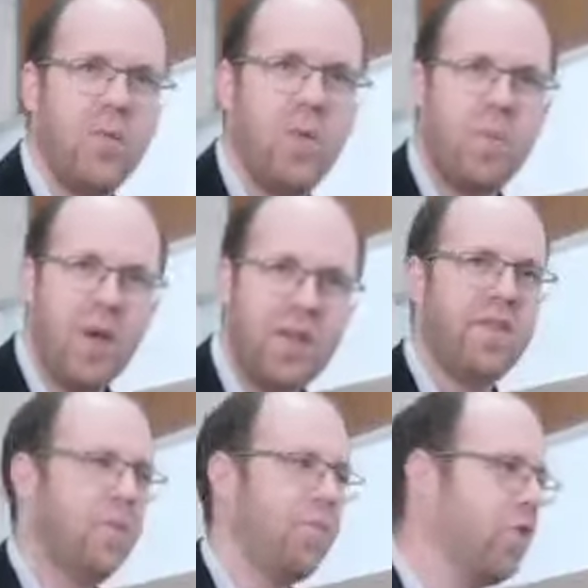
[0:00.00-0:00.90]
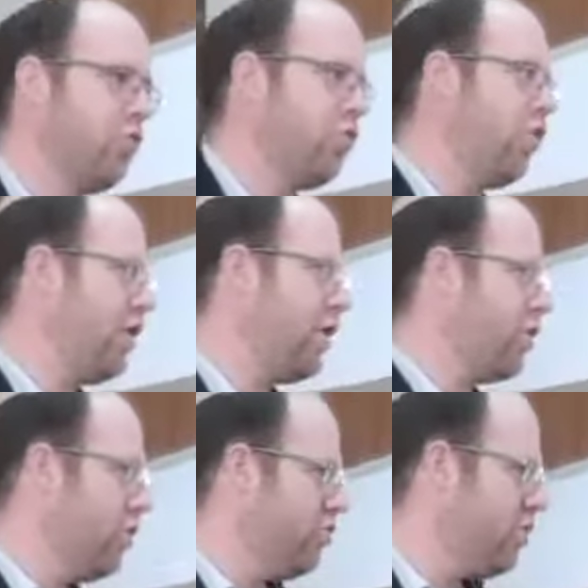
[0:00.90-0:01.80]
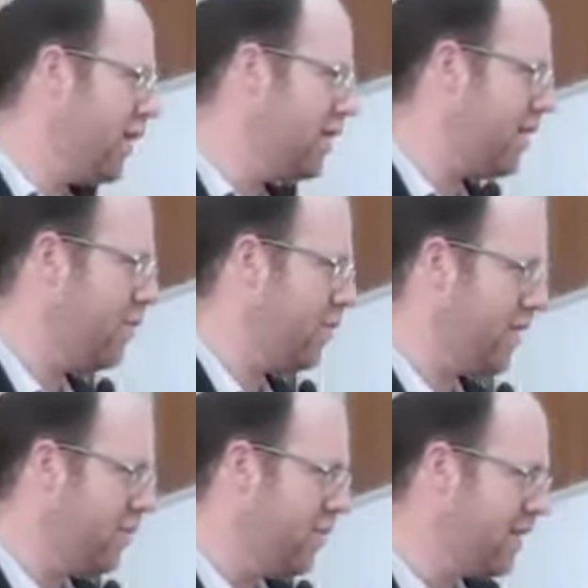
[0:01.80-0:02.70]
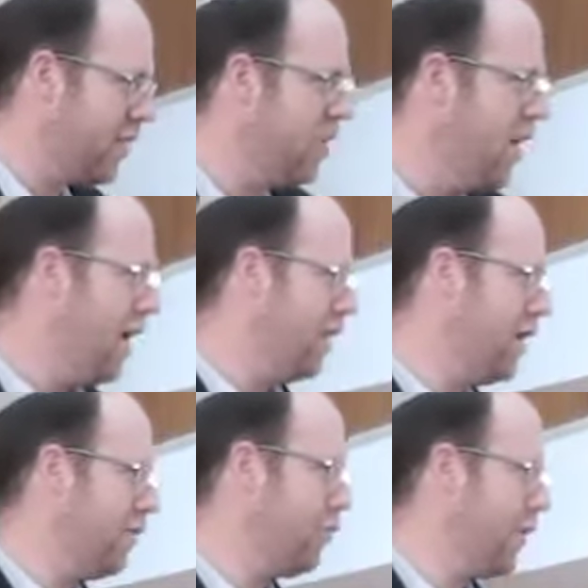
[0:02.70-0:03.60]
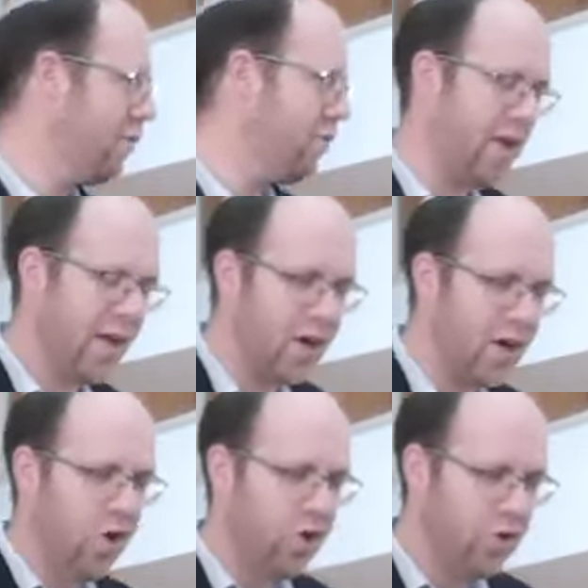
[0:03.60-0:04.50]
the Korban Pesach because you can't eat kodshim outside of the Beit HaMikdash, and therefore we have the minhag